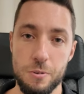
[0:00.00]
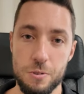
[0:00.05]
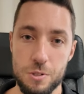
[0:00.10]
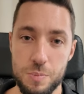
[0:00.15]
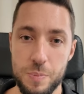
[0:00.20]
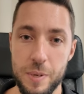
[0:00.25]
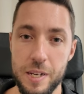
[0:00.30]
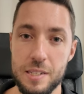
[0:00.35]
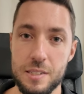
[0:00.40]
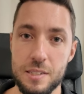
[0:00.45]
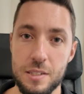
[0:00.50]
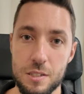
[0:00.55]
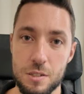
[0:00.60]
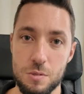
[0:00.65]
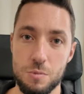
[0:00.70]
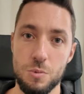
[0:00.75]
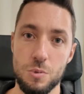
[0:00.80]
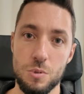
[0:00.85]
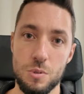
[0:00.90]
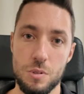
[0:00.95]
your
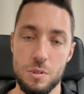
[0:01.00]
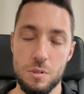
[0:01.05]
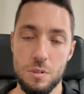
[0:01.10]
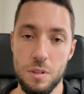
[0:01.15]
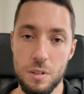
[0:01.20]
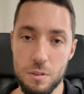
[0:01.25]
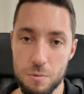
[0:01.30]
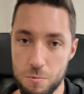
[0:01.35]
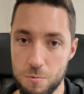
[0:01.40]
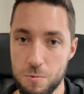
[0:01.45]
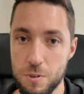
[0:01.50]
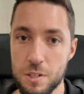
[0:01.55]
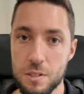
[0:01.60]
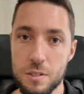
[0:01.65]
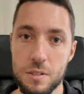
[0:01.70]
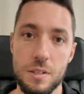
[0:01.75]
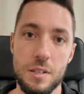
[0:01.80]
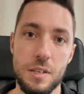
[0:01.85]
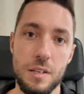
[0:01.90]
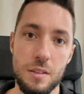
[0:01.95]
spaces would
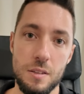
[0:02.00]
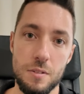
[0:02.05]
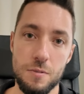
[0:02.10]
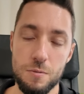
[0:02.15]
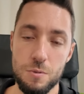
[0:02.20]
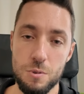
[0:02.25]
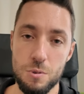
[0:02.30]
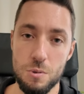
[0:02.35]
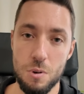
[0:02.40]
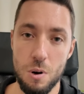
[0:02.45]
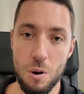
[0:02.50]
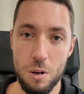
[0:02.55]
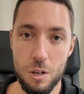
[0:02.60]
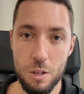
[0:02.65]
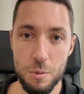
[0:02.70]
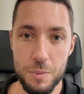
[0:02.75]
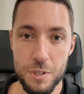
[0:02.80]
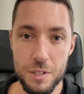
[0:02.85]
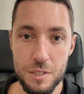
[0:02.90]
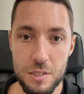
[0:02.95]
run in full
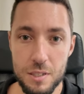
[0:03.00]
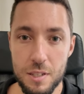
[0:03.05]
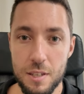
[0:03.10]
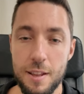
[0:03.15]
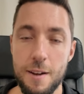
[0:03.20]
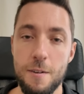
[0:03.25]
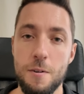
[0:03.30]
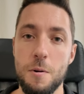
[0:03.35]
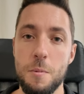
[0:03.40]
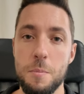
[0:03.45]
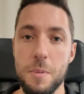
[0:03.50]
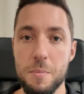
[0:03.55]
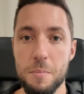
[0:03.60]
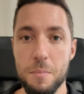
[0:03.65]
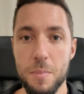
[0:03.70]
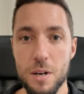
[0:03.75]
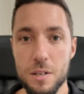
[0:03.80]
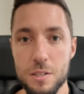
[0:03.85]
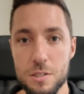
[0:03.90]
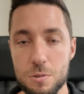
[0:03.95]
occupancy, there will be
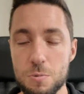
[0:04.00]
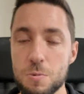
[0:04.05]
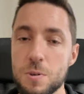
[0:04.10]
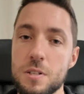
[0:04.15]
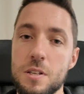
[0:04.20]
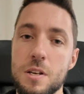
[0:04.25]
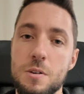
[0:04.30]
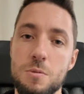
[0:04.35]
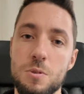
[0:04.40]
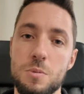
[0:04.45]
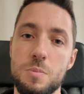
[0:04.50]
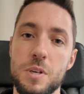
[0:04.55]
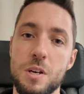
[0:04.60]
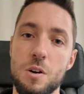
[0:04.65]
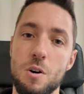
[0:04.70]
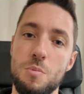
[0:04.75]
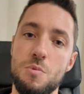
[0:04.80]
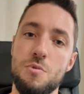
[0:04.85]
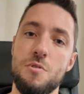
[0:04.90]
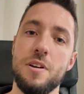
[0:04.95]
months where they would
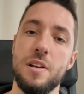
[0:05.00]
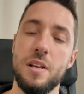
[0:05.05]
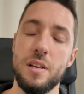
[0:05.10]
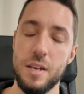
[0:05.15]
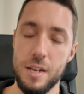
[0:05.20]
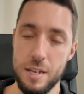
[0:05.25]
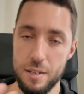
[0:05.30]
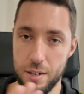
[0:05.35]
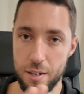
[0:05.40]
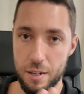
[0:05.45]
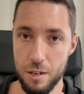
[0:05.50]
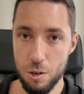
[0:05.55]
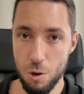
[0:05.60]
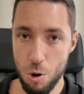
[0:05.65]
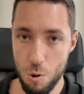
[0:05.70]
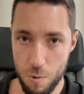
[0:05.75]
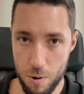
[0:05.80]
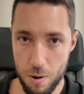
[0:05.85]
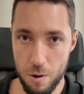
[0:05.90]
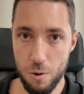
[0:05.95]
be operating at a
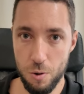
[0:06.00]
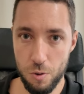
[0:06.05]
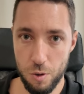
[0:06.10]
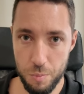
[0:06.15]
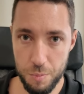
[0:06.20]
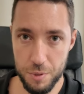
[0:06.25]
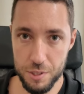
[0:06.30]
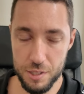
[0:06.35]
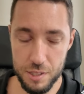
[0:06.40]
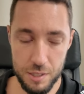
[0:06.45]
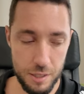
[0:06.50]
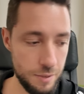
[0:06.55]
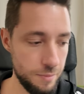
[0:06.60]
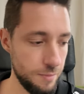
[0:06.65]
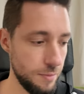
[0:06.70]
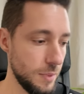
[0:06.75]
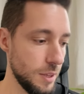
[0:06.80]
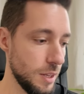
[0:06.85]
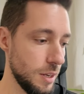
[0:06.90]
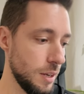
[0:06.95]
lower occupancy.
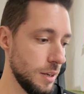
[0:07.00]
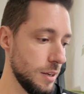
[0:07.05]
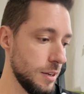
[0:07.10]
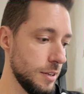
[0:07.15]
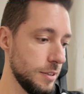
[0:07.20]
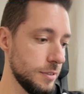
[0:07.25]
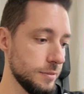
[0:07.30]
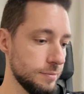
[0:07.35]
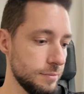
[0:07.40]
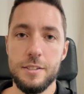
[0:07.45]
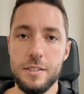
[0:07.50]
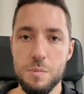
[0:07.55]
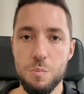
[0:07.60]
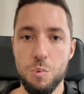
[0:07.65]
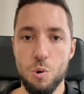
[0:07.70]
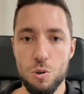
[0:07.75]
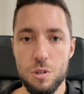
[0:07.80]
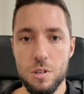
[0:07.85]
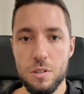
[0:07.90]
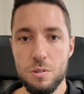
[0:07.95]
It's
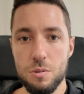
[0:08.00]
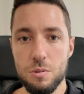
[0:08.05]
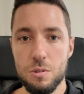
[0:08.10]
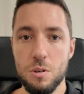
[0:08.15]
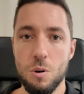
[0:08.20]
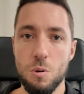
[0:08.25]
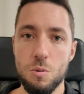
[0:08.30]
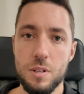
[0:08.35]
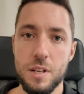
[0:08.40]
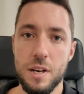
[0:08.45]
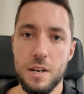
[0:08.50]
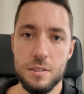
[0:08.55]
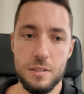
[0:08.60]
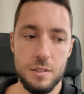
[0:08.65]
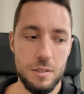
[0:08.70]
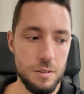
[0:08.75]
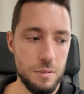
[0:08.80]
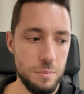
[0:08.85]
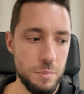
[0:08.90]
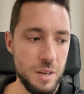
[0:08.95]
important to know
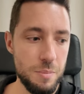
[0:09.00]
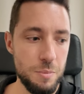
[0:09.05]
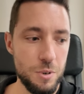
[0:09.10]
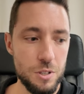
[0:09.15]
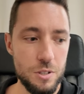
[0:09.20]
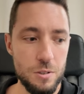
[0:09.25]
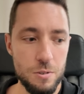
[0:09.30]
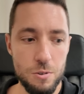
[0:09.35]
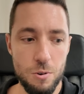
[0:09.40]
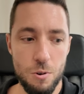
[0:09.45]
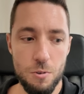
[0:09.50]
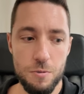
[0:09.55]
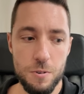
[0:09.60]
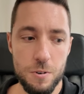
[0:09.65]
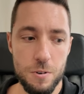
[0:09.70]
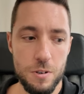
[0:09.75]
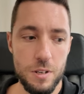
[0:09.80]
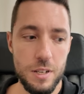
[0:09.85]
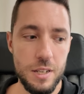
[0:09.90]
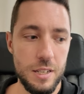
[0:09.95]
that member
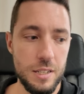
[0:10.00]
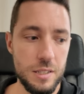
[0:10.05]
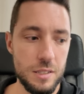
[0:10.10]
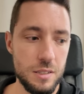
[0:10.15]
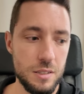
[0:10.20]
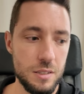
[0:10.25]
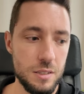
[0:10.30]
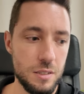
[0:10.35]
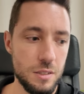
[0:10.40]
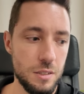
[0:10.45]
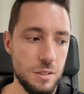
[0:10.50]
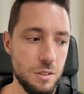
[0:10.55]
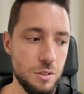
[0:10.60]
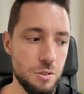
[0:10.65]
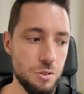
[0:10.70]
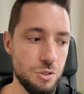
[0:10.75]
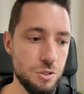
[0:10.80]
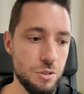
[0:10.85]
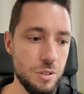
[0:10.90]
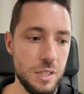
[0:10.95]
turnover is
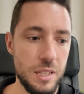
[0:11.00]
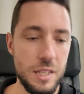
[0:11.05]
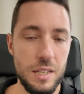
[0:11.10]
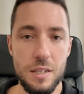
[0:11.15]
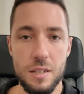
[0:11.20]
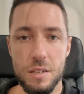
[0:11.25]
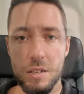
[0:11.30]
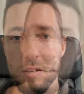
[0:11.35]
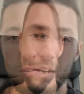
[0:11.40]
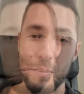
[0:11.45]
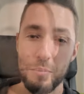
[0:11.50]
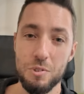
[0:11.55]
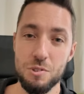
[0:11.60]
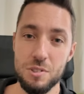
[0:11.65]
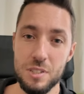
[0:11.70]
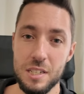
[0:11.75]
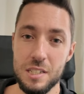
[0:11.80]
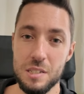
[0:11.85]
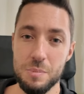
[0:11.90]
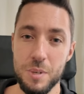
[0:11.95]
usually up to
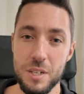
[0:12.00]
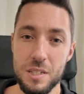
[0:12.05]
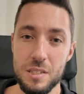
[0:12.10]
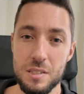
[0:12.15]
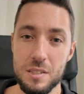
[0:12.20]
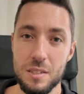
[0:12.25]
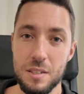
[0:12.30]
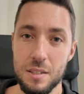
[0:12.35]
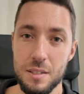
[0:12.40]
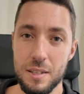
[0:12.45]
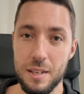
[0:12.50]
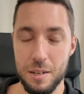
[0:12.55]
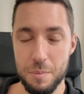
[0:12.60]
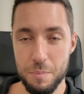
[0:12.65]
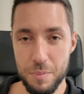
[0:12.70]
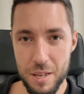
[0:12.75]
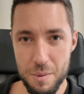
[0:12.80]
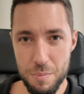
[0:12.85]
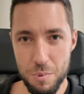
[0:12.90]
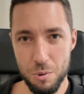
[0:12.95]
6 months,
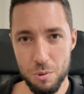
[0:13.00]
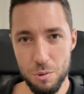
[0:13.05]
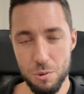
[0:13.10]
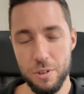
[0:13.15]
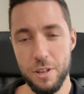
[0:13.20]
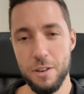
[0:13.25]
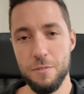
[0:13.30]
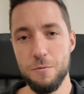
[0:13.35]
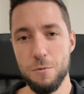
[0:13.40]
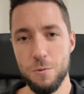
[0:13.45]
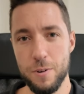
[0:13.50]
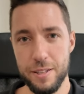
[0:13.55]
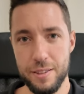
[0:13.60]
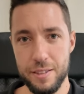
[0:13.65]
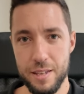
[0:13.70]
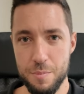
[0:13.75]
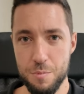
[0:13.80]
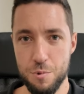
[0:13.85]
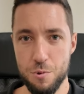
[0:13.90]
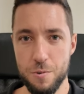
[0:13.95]
like people looking for a
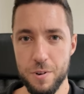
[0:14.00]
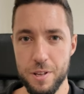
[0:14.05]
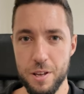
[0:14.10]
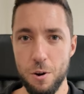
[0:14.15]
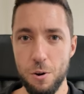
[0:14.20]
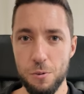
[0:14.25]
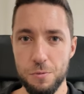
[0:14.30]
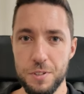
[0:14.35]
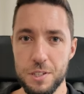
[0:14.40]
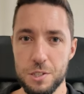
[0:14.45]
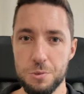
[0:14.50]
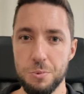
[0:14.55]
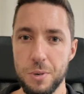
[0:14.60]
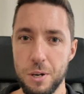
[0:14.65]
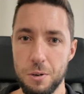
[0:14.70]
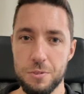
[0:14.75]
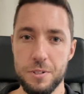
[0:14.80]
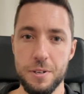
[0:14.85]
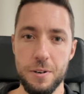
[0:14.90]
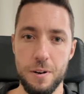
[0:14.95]
temporary office
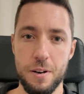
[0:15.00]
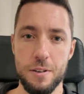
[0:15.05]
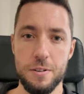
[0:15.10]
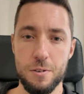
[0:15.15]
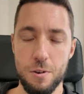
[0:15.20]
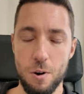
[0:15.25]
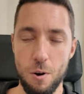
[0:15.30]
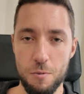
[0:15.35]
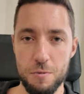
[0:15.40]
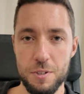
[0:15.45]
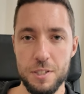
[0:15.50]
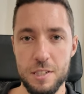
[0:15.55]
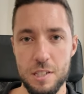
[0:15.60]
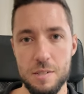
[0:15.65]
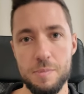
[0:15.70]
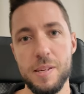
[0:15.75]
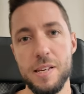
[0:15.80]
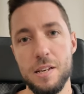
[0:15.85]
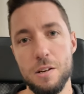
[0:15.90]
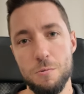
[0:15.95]
while their other office
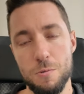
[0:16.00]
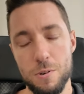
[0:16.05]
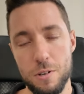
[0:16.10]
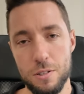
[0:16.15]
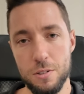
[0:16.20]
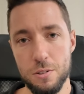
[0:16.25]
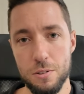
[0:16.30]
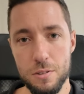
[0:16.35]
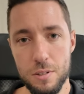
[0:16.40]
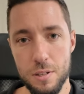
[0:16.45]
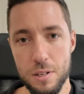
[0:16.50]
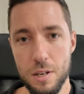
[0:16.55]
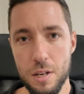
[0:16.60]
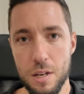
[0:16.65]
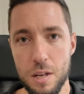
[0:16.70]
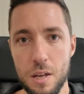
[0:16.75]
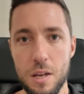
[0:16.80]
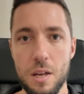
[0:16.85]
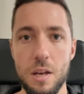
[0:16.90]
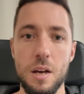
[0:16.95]
is being worked on.
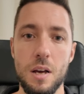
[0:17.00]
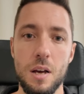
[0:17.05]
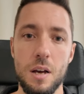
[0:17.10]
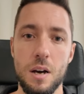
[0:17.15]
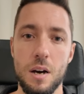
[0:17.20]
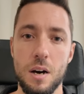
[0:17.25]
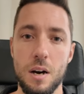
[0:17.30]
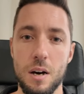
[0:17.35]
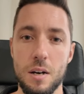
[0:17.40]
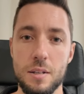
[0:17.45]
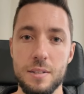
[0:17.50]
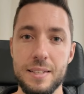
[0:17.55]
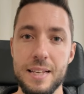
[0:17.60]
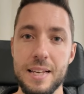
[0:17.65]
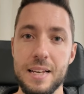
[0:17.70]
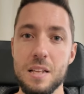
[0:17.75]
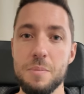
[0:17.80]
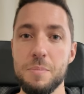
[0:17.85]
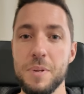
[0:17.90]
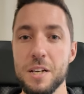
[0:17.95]

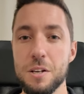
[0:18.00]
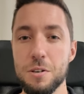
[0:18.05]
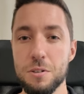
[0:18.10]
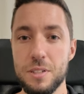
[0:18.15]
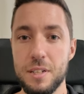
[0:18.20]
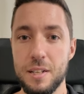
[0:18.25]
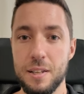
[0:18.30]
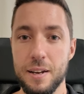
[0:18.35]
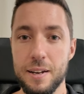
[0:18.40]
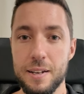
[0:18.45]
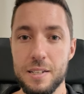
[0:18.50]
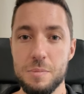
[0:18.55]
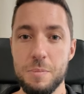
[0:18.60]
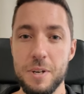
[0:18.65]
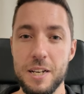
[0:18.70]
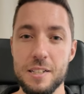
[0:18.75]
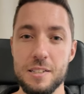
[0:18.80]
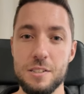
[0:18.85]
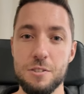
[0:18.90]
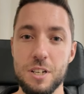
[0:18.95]
They can be good clients
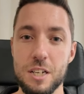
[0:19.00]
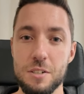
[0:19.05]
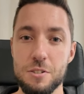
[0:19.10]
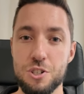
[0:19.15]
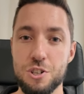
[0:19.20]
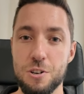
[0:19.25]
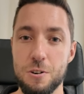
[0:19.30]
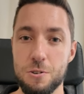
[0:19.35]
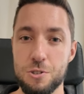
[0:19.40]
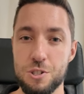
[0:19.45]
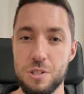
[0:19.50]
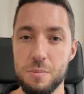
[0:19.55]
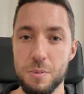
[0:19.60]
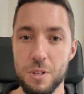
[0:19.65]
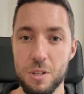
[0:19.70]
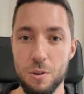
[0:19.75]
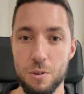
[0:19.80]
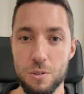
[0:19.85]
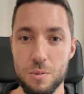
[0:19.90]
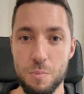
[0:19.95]
because you can charge them
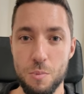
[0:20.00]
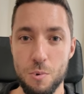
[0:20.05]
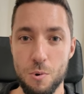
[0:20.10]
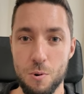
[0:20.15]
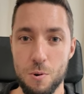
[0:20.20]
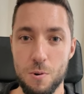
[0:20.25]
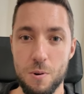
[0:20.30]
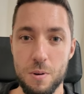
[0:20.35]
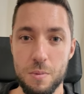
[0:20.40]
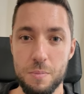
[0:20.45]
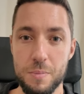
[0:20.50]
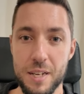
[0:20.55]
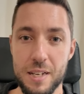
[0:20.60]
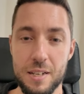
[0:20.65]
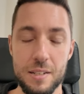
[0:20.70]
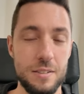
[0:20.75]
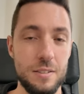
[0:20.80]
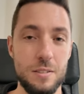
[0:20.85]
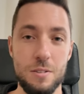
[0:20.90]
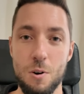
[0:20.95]
a lot more,
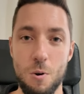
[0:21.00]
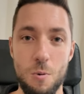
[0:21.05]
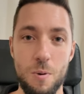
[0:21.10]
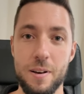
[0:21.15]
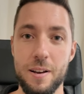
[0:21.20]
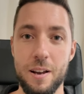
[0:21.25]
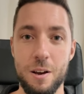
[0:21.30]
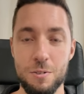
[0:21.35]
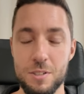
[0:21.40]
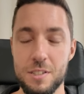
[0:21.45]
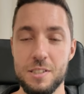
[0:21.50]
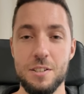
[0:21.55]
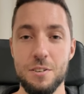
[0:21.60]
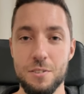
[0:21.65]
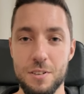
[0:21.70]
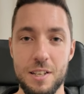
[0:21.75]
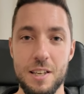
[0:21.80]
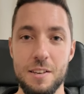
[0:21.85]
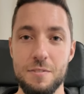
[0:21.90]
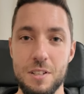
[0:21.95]
because no one else is
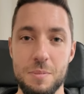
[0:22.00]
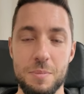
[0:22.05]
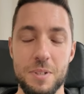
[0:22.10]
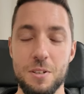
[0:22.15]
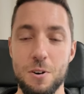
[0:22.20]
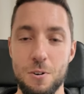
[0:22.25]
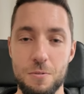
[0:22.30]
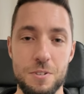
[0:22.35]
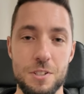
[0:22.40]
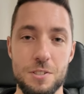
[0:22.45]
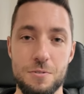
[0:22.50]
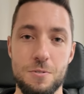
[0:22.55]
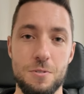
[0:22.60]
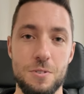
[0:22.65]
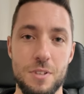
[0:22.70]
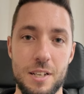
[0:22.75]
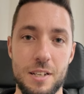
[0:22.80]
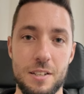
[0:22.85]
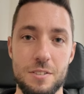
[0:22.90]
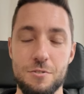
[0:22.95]
going to give them an office
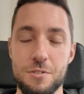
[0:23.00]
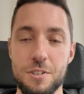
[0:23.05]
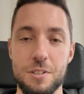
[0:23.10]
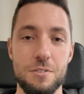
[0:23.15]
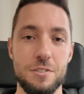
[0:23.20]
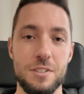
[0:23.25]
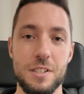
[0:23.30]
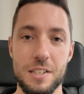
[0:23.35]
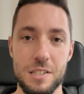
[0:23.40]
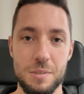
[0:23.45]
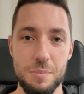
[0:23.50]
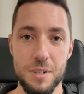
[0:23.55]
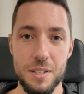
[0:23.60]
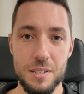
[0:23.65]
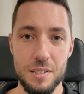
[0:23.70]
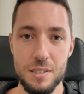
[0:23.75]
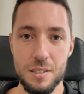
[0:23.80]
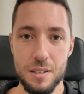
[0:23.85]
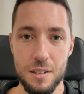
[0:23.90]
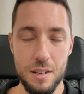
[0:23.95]
for like 3 to 6
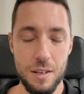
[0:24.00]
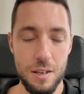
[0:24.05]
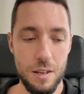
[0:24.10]
months.